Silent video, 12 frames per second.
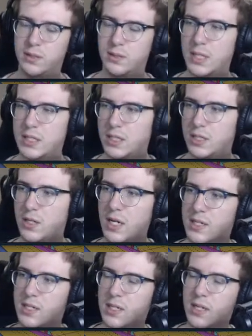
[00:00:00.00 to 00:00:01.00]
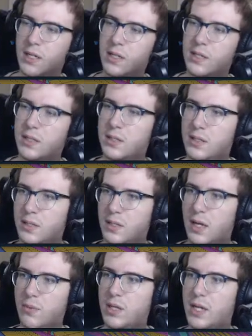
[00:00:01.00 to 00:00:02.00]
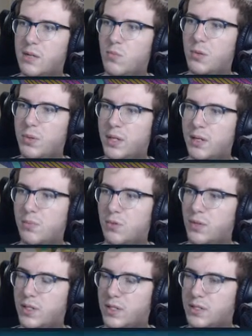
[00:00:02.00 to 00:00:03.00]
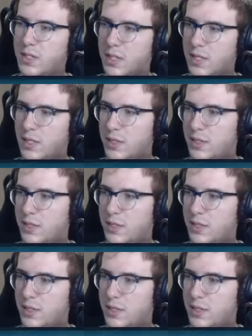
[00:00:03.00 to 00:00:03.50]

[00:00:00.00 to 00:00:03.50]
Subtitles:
That's a good idea. I would like more playable real estate.